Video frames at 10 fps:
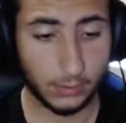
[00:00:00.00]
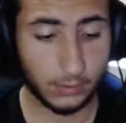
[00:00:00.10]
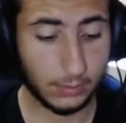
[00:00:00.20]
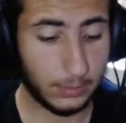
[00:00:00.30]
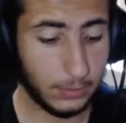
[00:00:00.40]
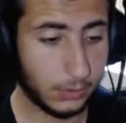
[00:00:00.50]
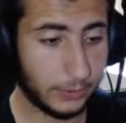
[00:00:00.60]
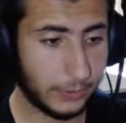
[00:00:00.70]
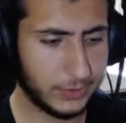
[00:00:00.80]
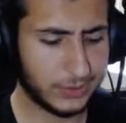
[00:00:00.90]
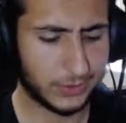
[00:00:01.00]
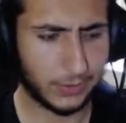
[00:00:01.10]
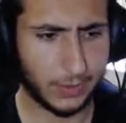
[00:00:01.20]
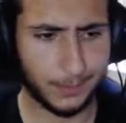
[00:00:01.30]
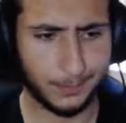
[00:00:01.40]
Let me go on their
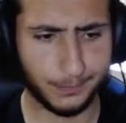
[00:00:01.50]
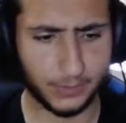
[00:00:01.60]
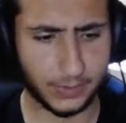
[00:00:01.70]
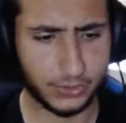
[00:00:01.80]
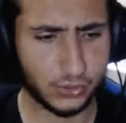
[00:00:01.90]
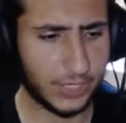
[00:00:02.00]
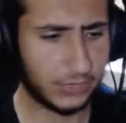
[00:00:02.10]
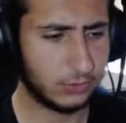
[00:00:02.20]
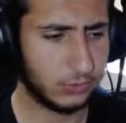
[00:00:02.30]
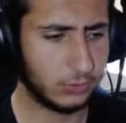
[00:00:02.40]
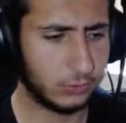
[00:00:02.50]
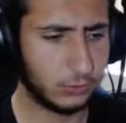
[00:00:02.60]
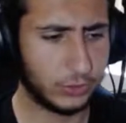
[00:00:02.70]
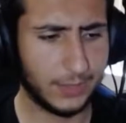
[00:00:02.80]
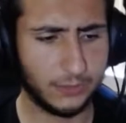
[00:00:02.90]
Instagram, check who
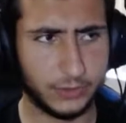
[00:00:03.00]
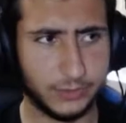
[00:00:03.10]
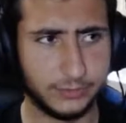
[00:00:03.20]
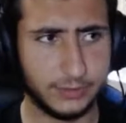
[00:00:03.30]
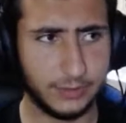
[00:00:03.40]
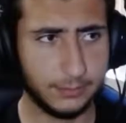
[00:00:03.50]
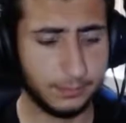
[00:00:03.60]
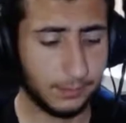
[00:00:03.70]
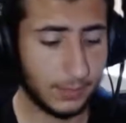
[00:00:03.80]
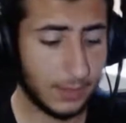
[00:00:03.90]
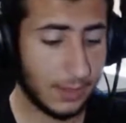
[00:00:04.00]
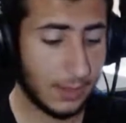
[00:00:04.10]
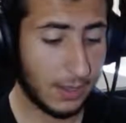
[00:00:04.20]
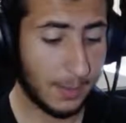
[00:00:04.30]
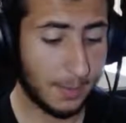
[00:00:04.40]
came to their team.
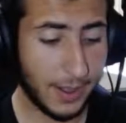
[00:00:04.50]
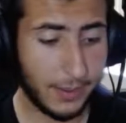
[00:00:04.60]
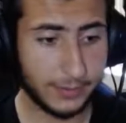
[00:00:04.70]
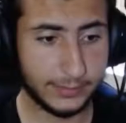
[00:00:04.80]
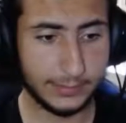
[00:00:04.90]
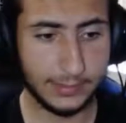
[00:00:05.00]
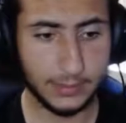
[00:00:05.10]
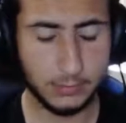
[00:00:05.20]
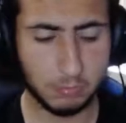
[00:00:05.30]
Apparently,